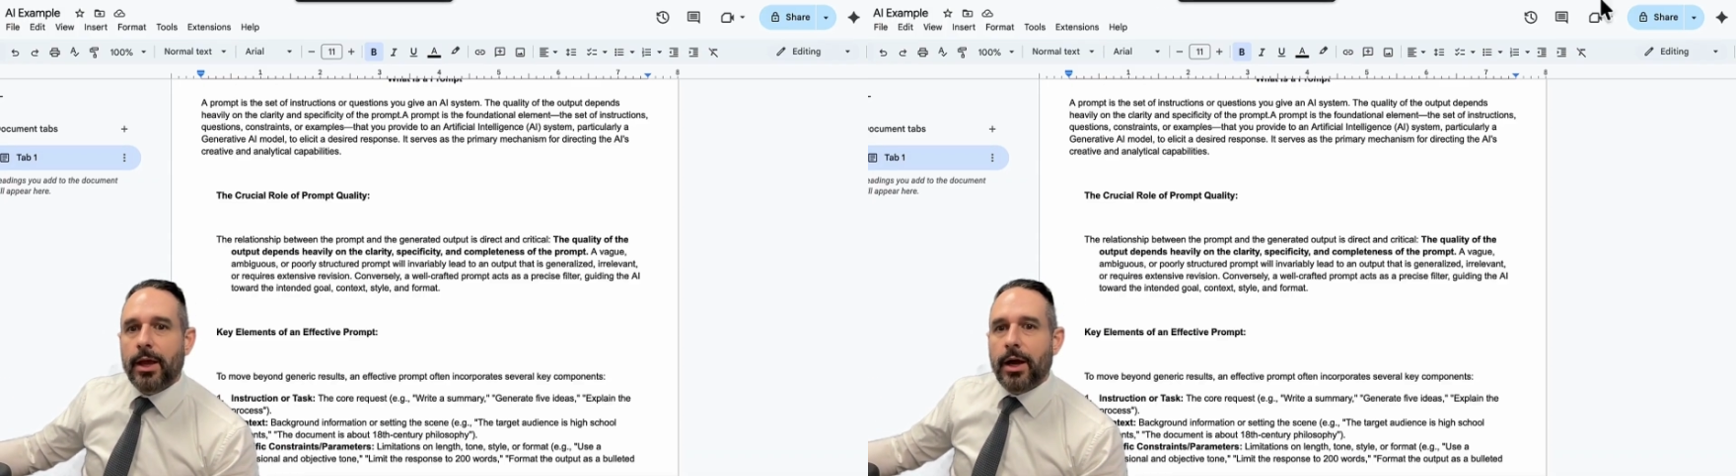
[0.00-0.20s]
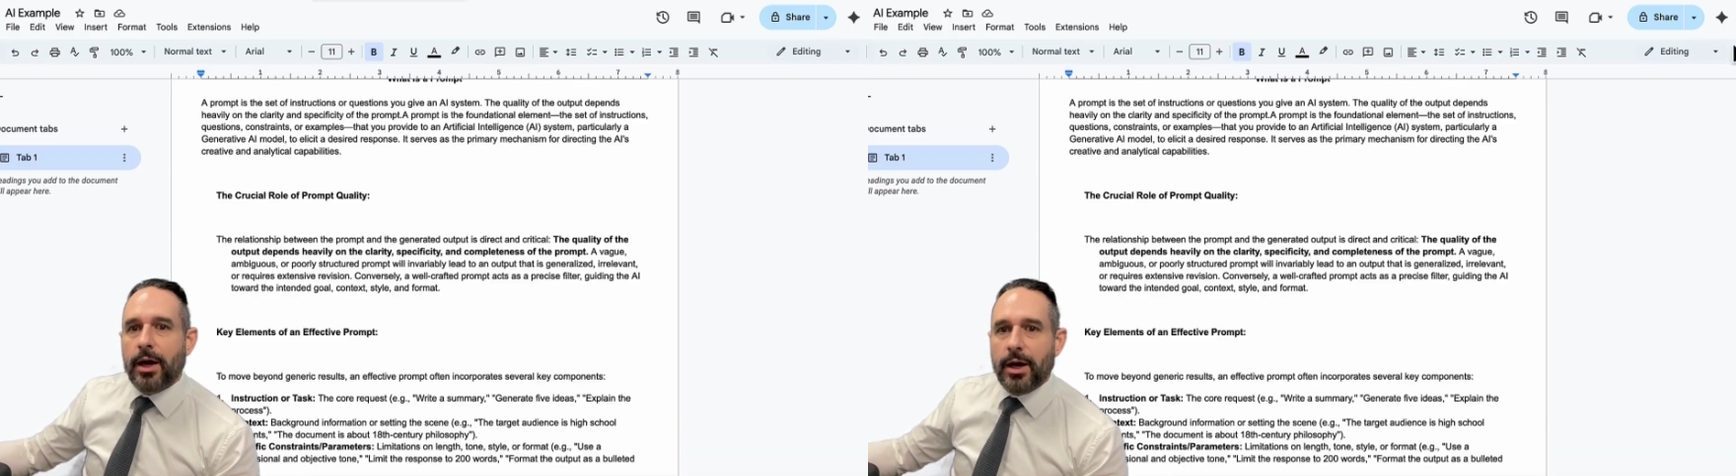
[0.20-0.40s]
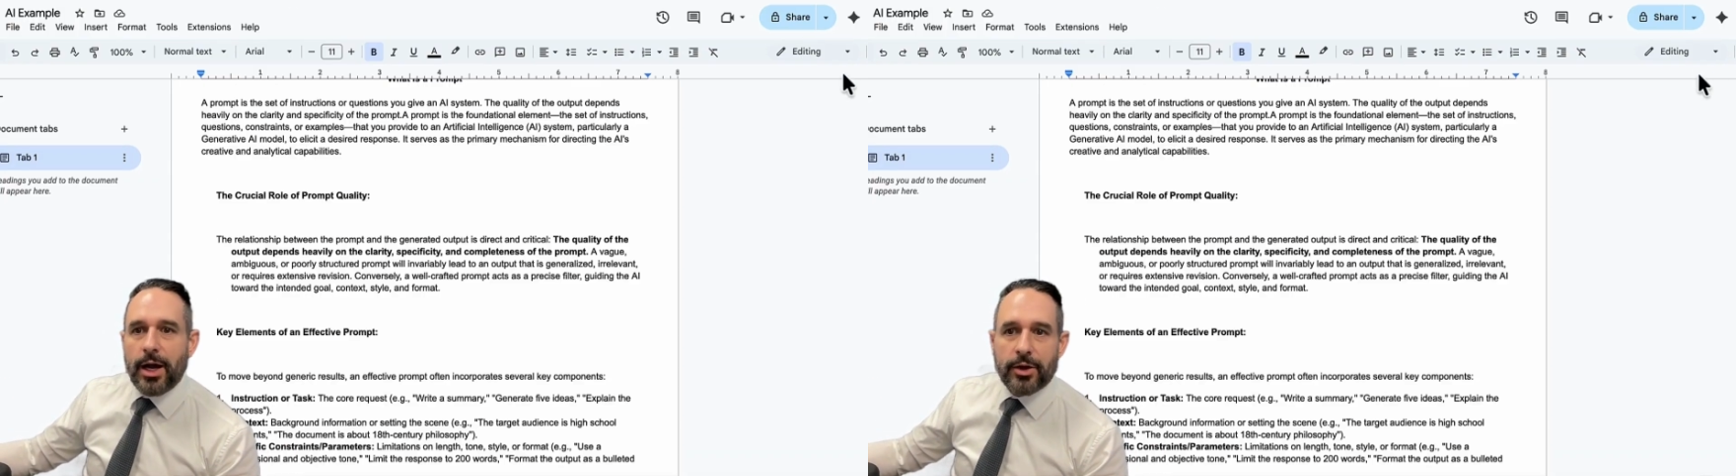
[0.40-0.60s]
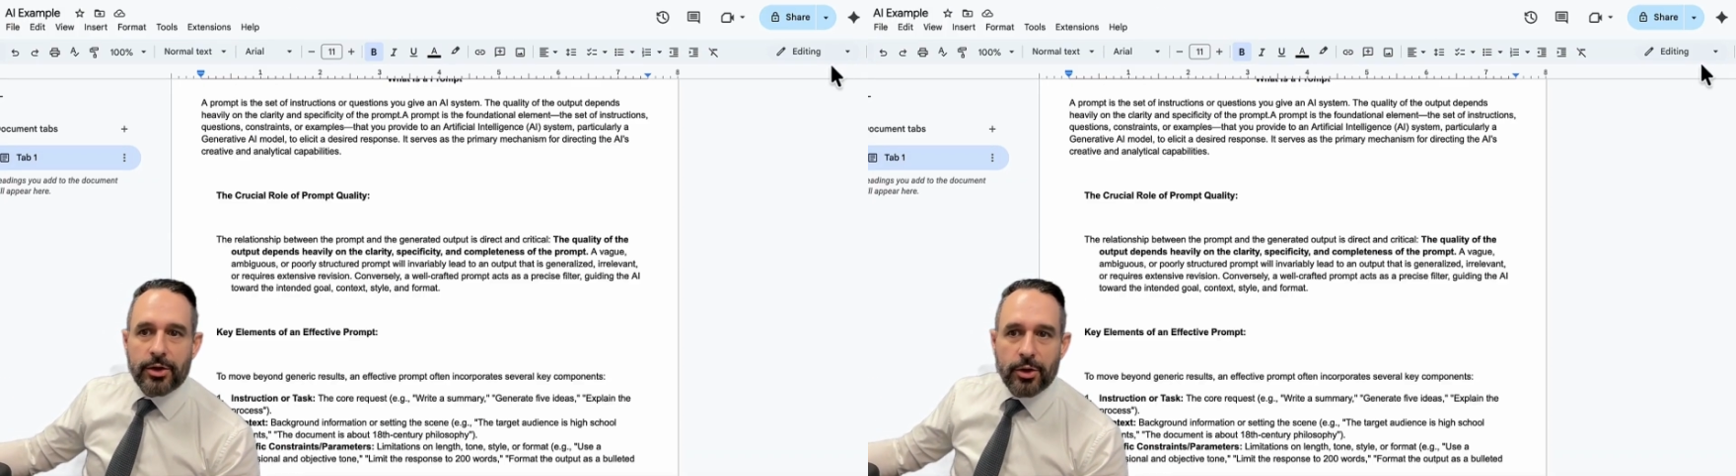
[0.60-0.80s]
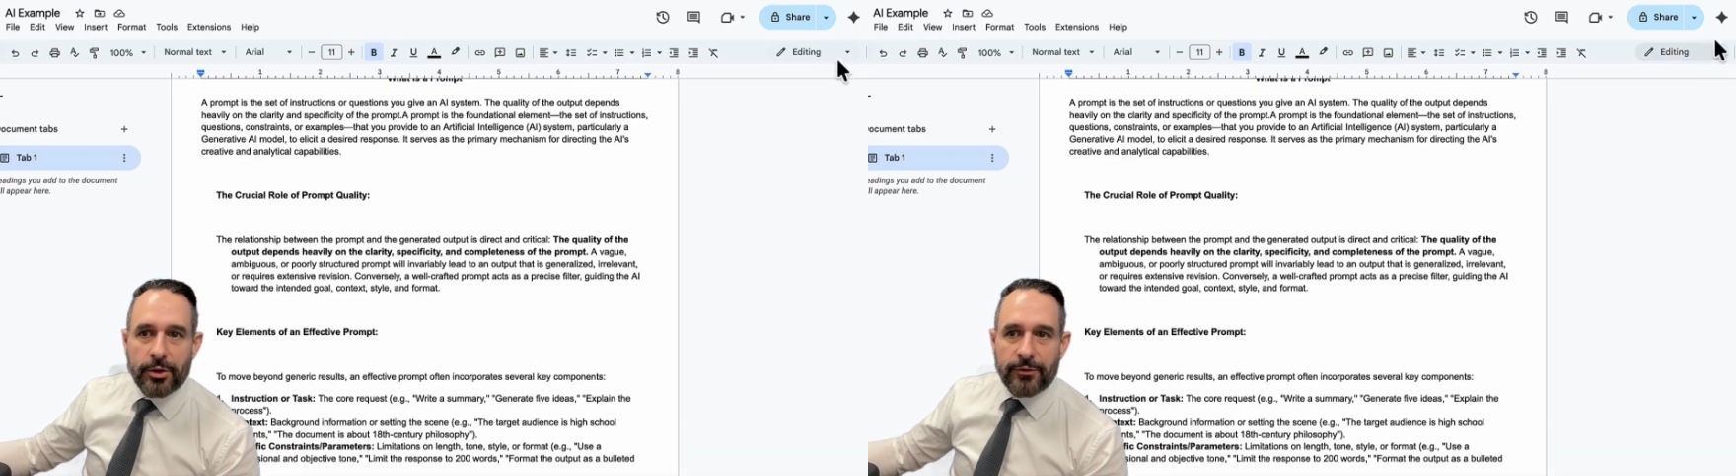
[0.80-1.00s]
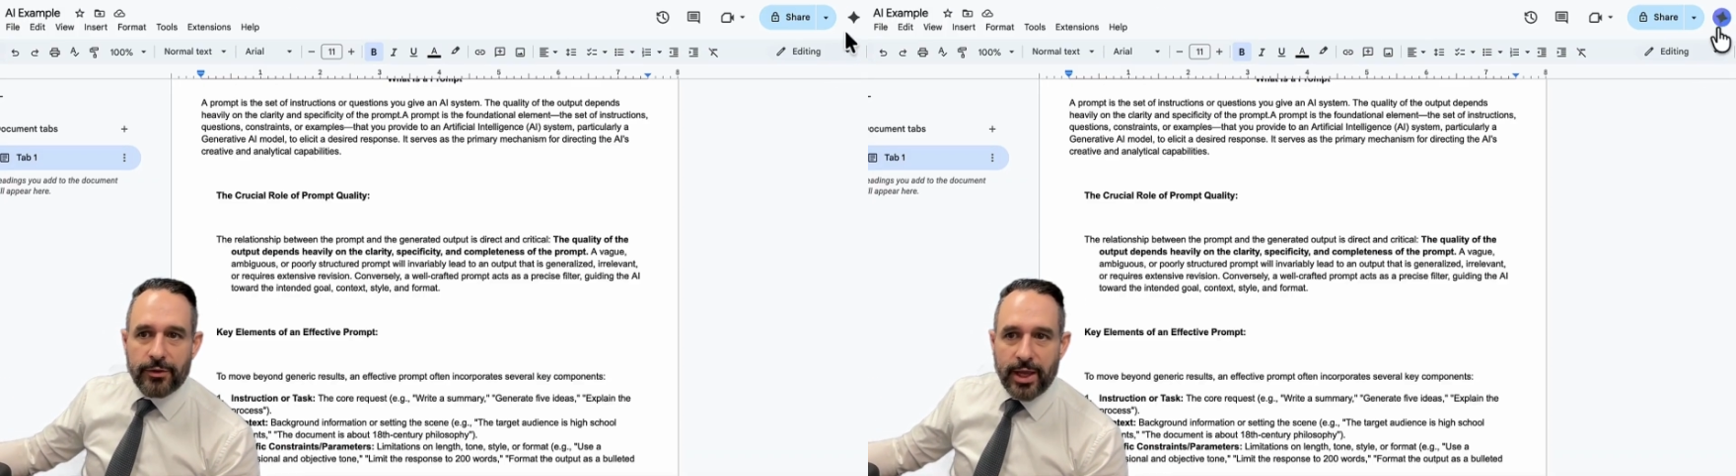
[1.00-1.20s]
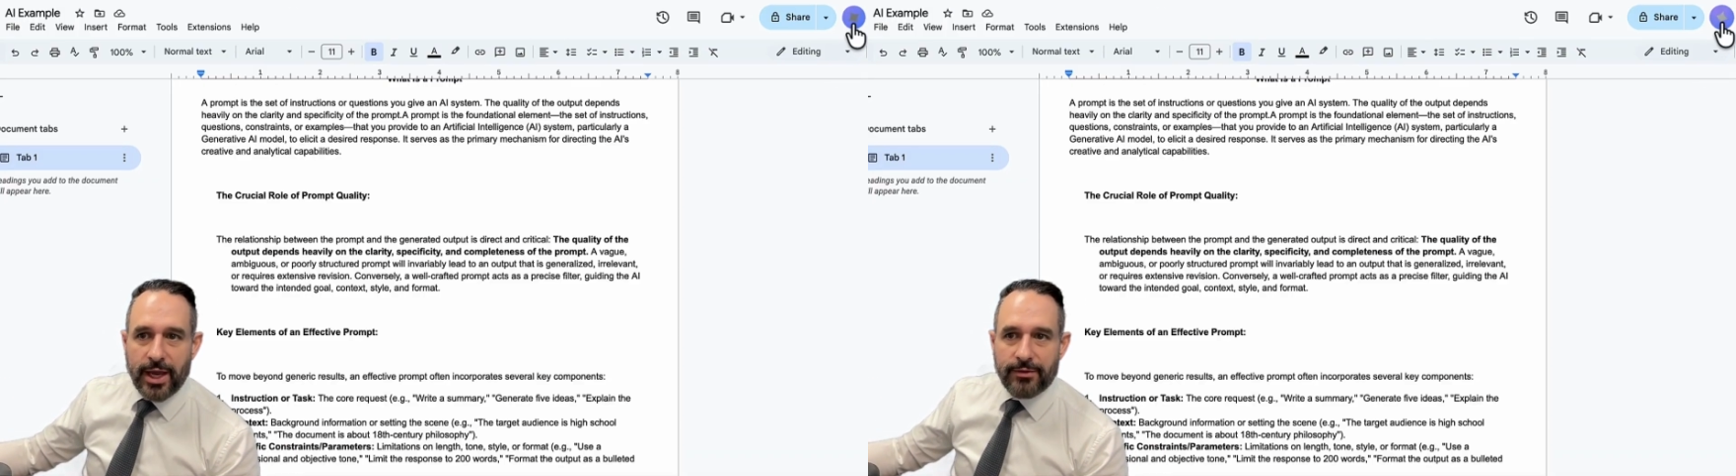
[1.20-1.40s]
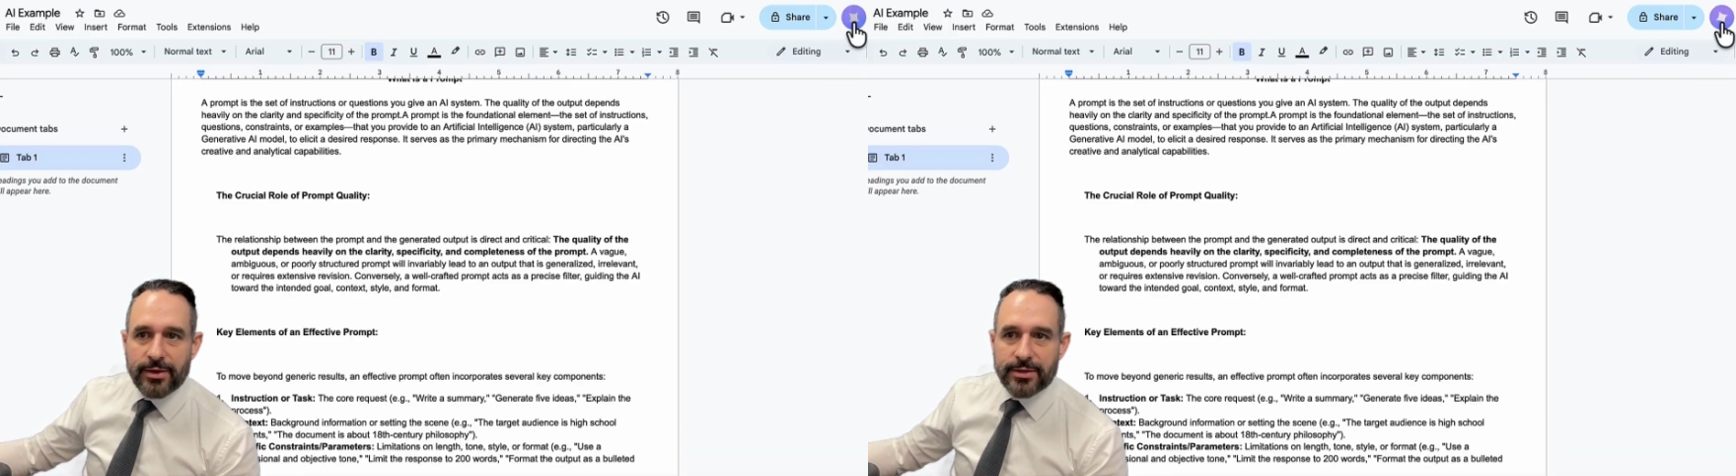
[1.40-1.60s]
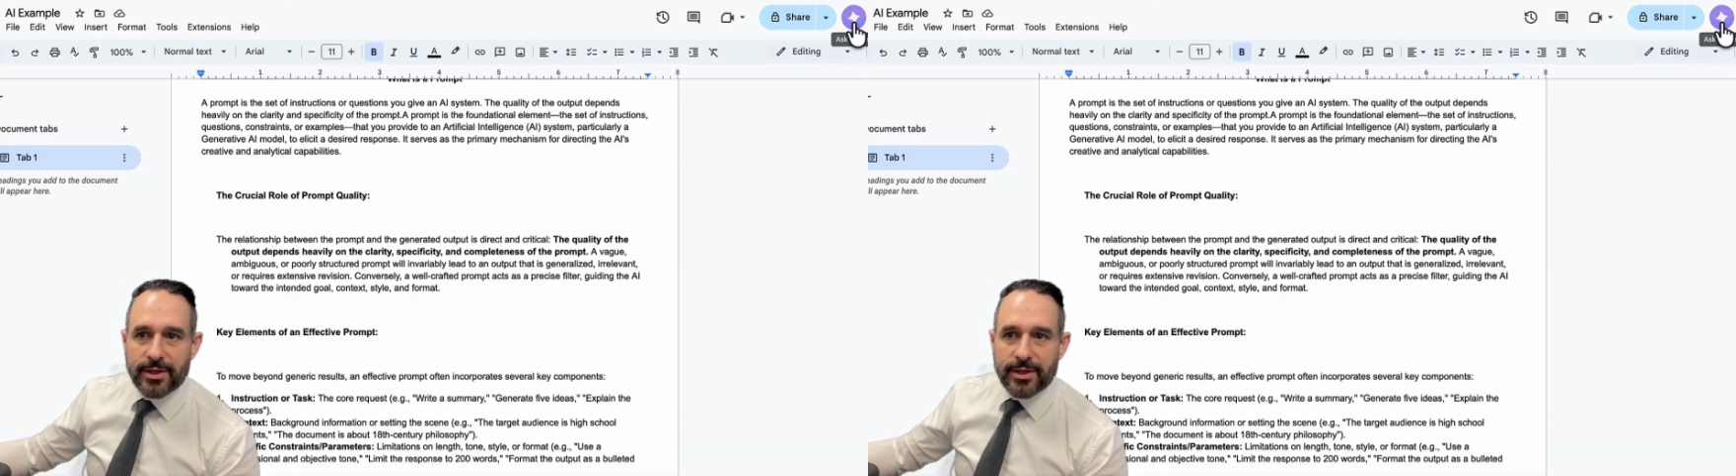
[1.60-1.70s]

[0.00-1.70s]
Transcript: How do you know if you have this?